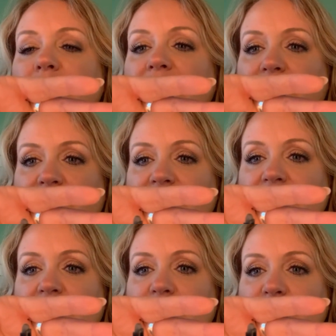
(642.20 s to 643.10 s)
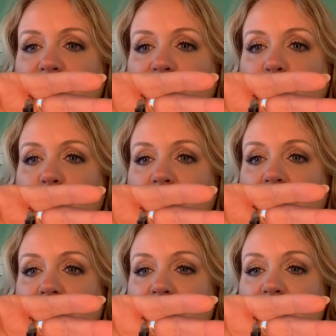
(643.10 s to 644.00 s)
I find it good
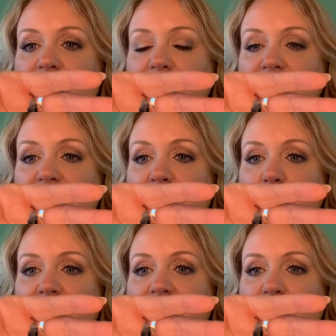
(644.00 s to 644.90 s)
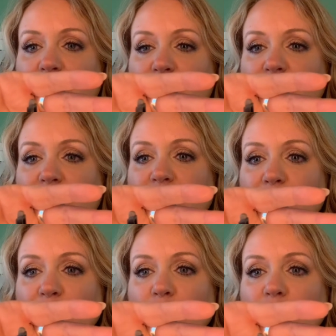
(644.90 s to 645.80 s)
for filling in the brows. You can flip
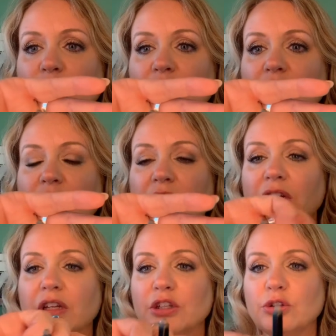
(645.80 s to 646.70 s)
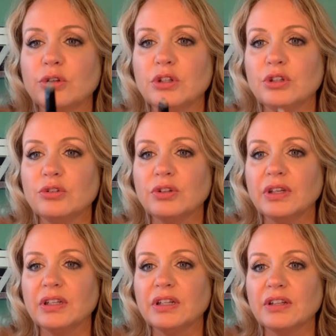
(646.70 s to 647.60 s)
it over, you can use
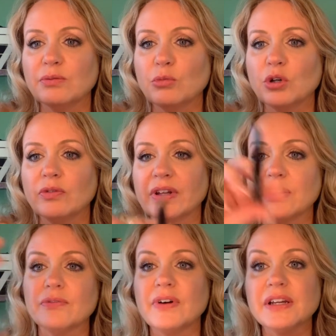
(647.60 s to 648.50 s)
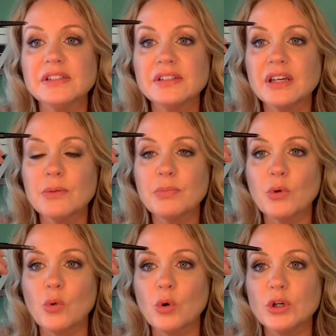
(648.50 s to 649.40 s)
it as more of like a fine tip,
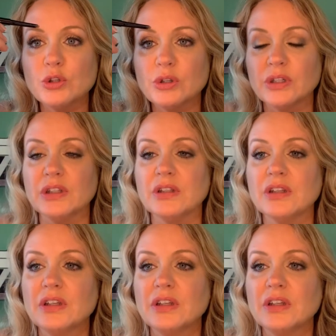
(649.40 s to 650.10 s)
or you can